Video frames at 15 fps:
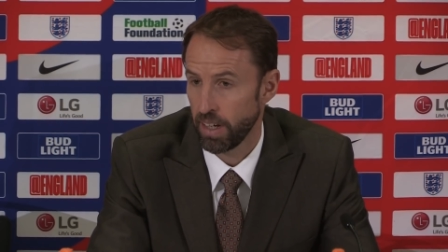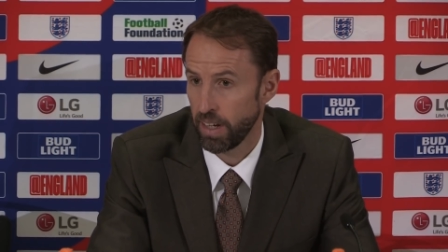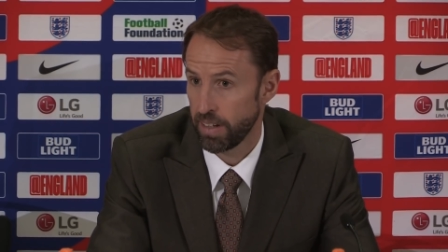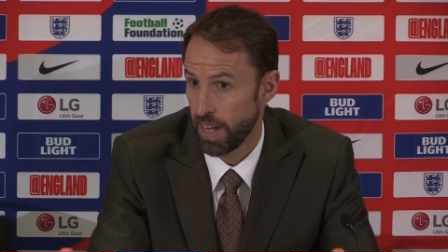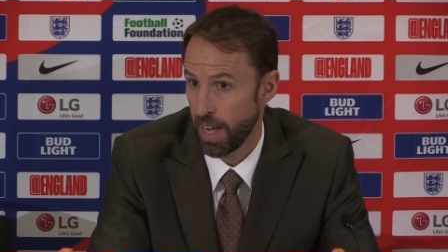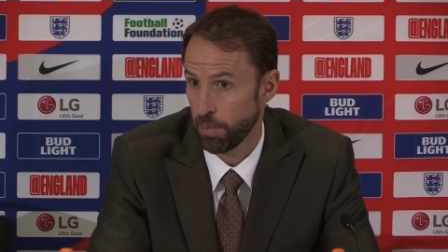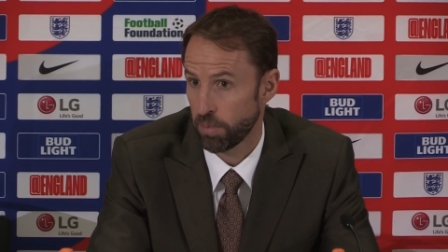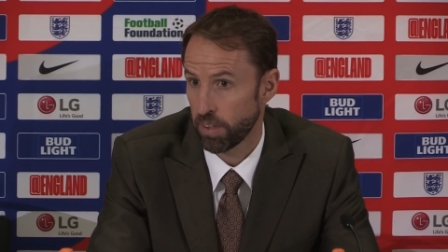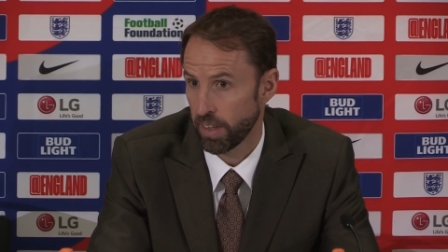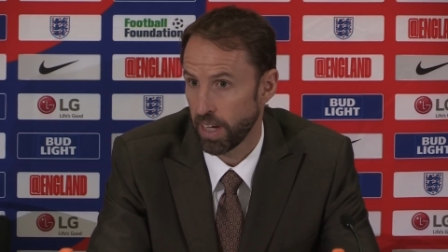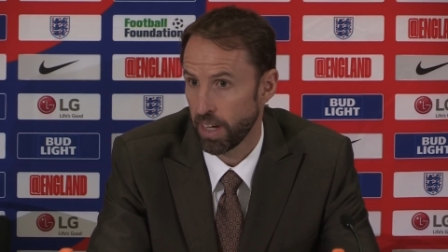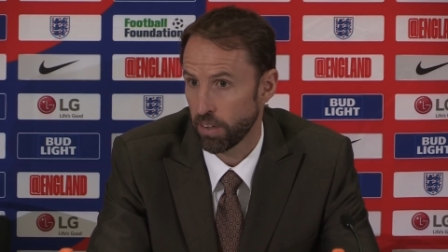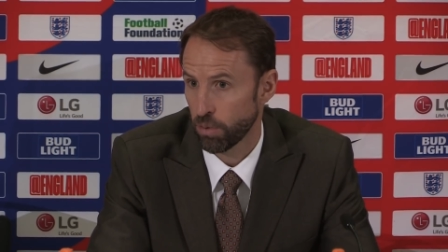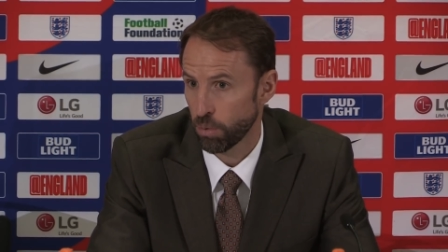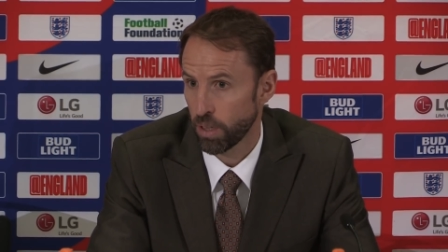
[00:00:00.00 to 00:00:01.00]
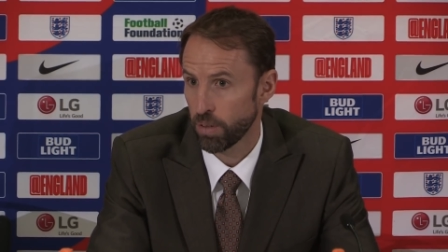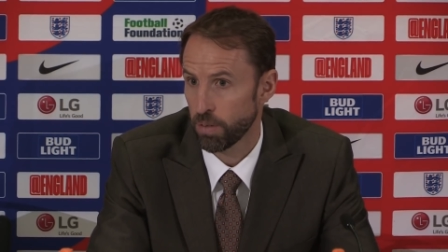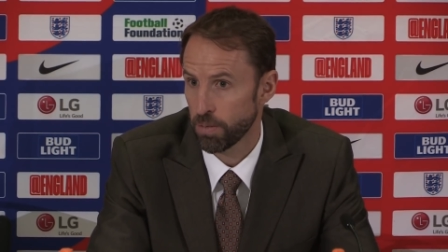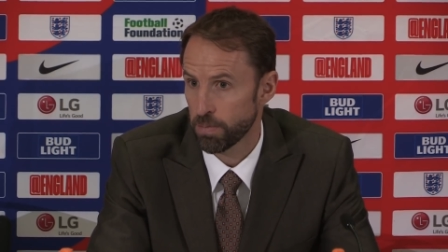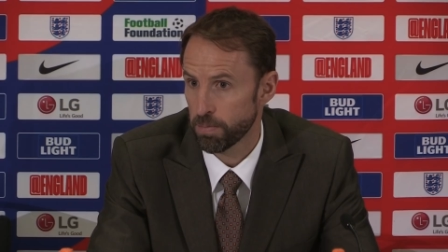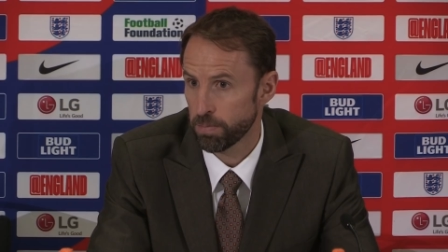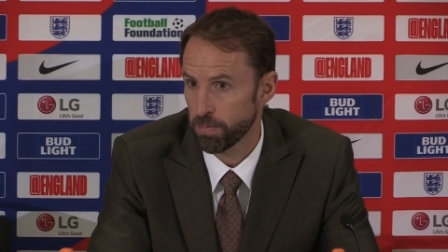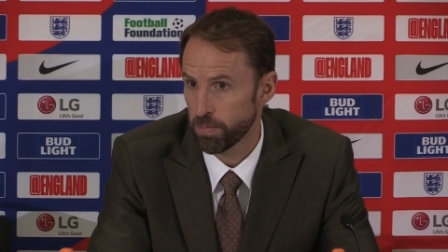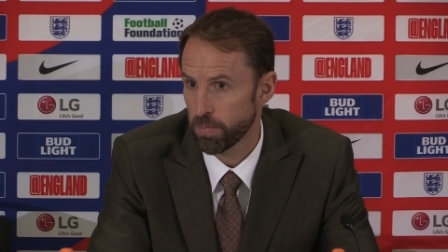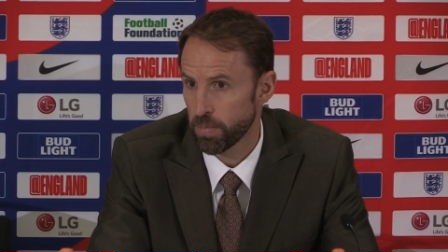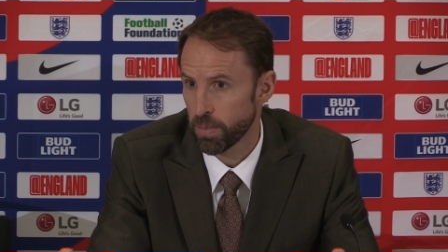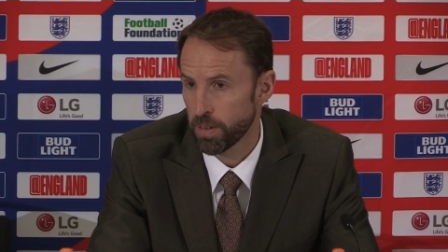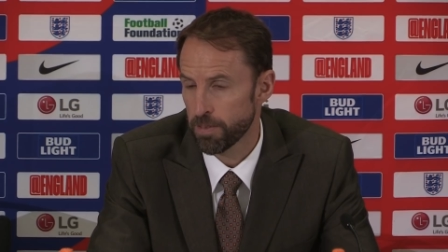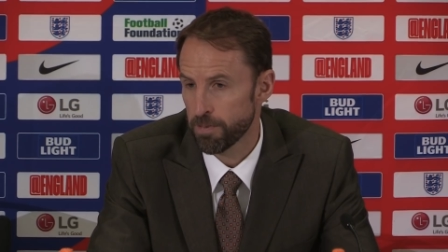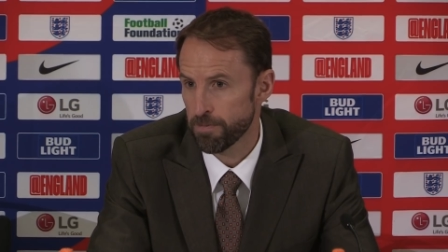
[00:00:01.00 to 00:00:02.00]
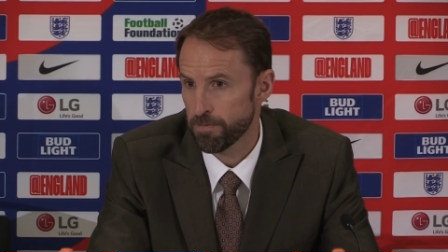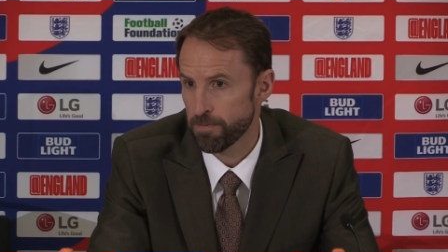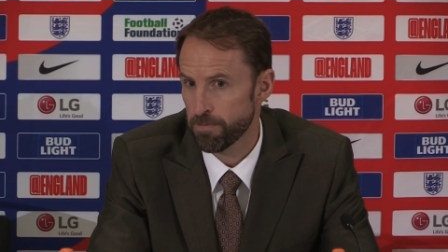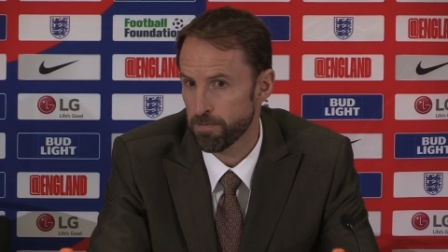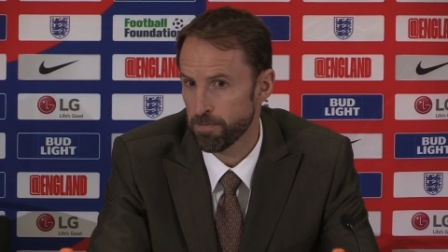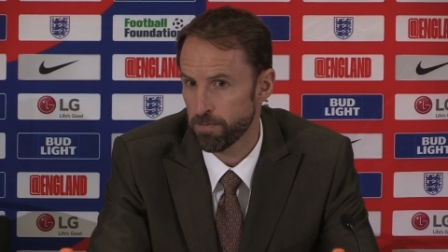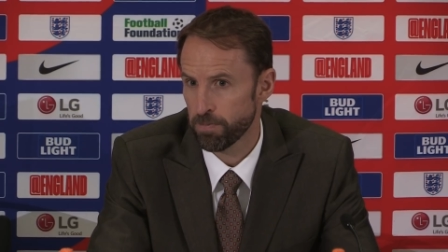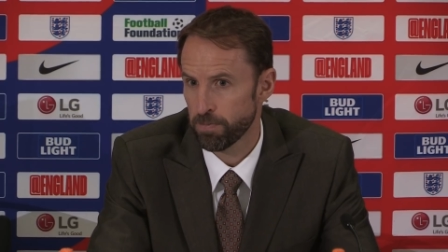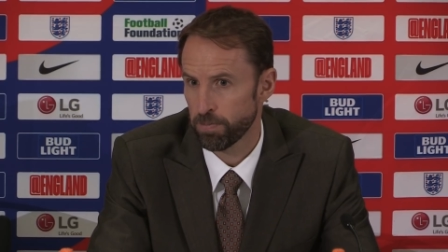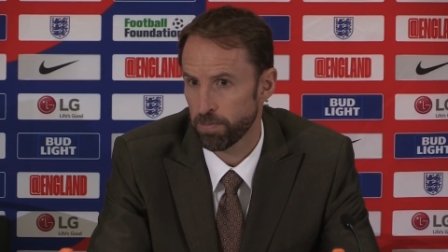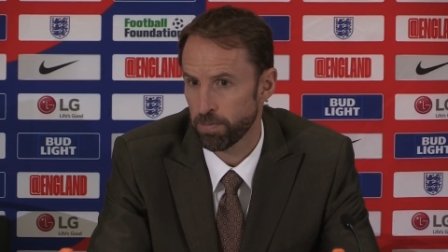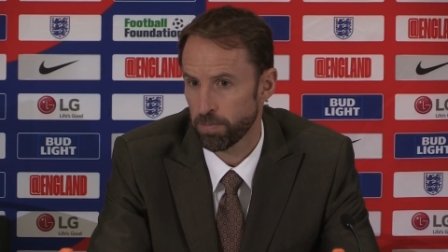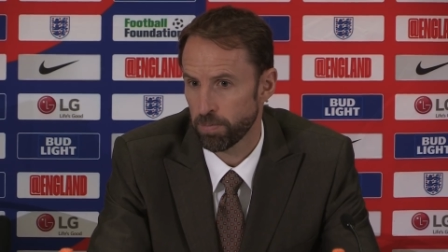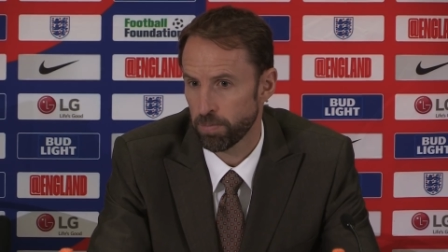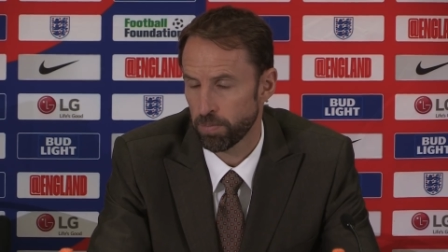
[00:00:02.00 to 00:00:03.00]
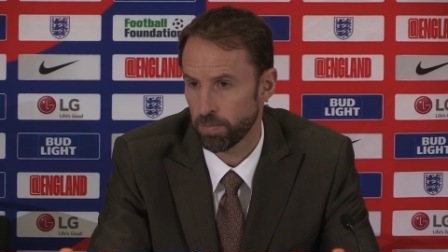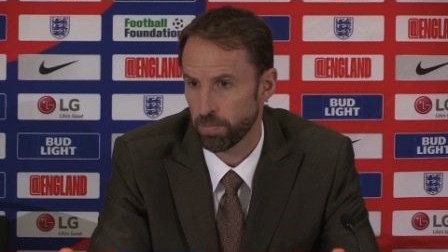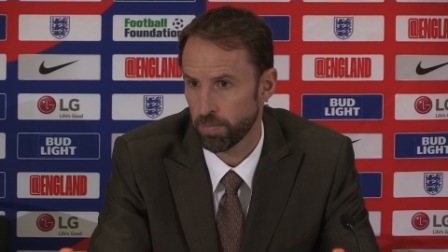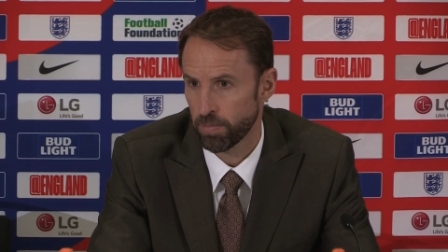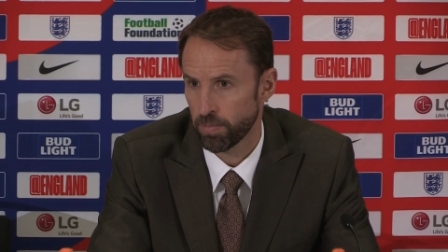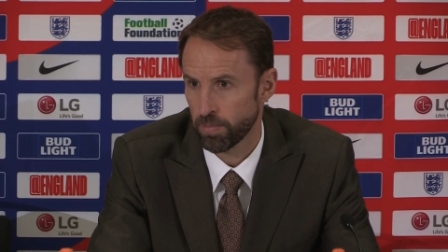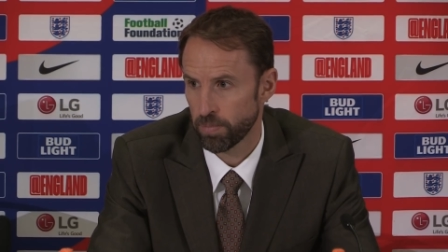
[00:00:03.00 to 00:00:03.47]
adapt to that as well. Okay, any further questions?